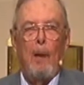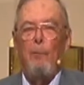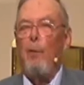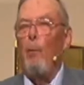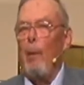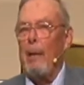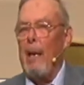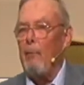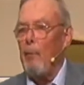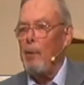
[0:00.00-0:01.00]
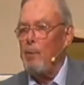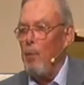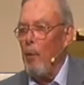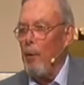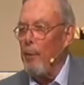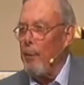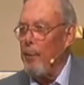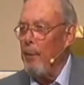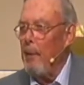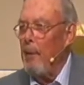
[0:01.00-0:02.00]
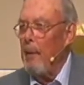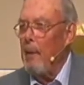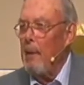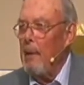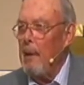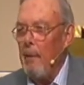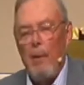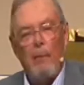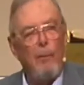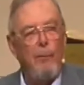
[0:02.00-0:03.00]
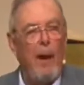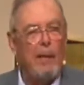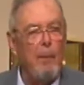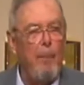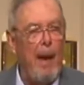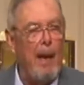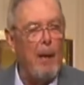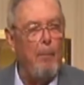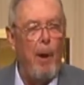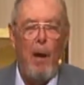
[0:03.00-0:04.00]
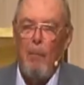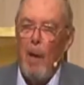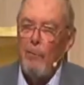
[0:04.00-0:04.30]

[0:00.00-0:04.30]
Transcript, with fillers: for whatever it's worth, if you ever find a pack of Pall Mall